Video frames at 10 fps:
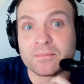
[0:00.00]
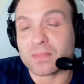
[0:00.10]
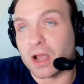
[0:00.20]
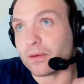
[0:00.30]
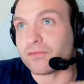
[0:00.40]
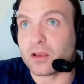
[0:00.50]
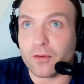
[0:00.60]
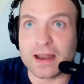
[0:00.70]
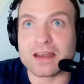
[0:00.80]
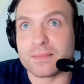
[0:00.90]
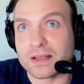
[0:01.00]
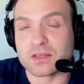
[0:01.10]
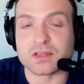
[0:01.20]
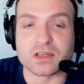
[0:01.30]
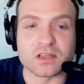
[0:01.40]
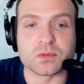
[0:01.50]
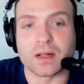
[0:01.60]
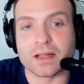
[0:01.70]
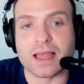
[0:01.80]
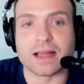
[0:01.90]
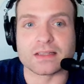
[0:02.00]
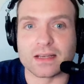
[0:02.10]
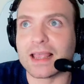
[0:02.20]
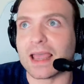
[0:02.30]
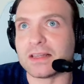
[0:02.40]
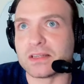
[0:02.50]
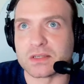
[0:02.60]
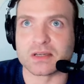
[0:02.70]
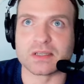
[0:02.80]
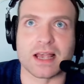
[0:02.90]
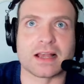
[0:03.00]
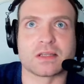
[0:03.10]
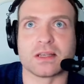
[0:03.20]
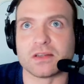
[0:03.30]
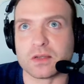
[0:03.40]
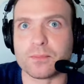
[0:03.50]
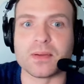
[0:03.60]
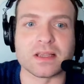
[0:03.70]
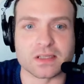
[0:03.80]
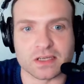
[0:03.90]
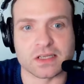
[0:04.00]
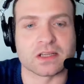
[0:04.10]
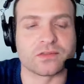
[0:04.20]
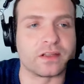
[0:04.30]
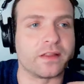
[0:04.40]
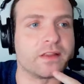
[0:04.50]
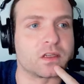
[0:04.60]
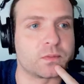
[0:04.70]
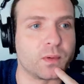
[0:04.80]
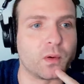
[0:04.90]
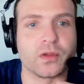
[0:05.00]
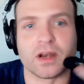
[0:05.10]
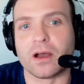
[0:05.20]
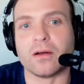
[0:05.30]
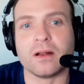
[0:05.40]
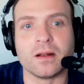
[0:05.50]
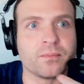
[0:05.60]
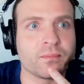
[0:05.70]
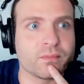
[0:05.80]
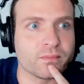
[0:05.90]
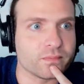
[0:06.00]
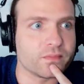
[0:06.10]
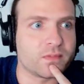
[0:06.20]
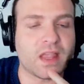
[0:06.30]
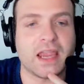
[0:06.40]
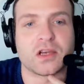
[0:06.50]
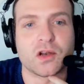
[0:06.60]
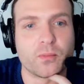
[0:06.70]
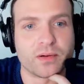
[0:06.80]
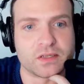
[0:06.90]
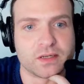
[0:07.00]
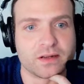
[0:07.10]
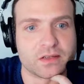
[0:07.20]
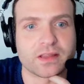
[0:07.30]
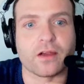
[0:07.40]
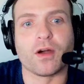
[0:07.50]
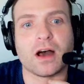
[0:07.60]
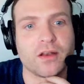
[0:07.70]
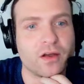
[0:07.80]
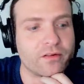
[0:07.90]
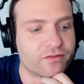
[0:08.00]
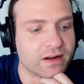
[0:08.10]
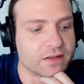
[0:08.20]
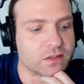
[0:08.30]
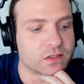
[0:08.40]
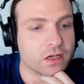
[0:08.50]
Now, if the grander message is, well, yeah, to gain success and to be successful in this sport, you know, take no prisoners. There are no friends.